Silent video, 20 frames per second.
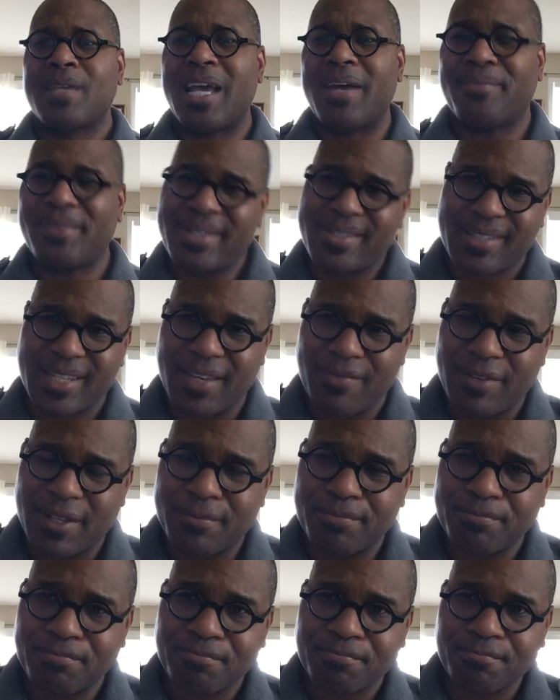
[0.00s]
and receive
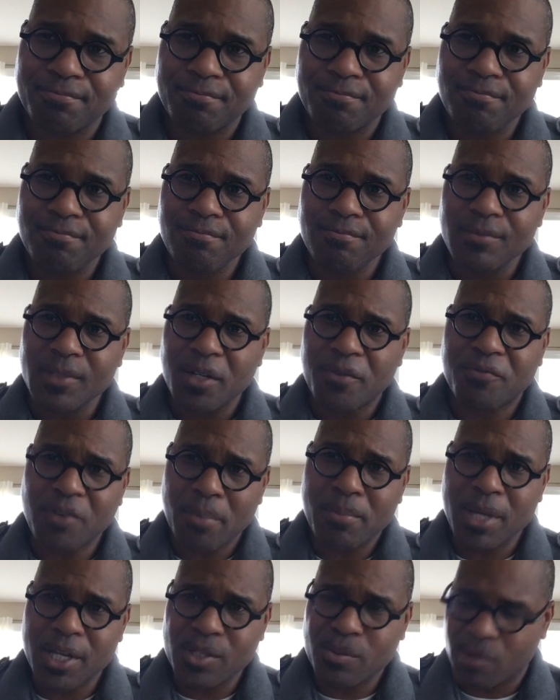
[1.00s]
it
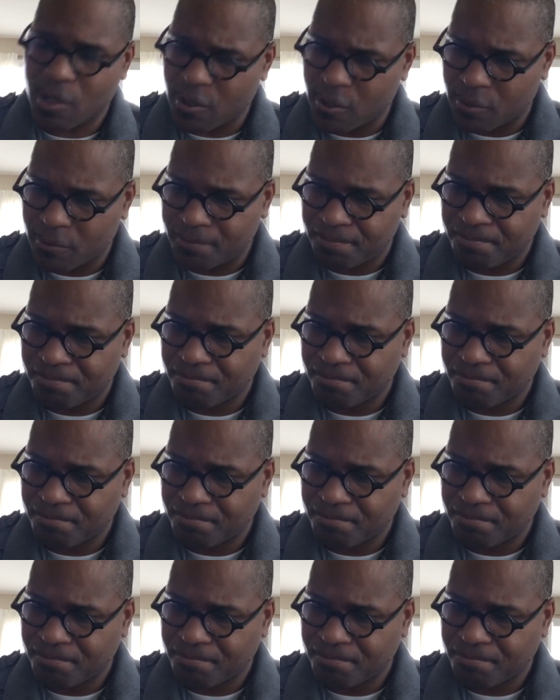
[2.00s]
from his word.